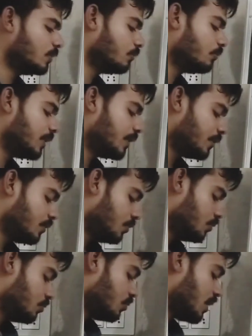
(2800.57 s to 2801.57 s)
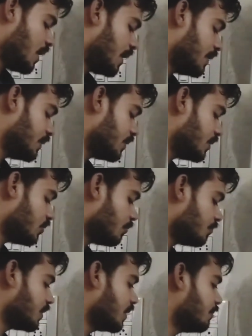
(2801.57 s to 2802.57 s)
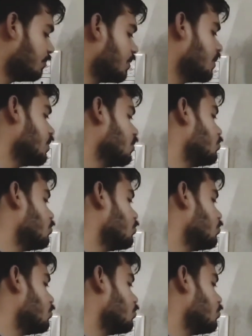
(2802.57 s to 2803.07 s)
wing, so the answer is option number D.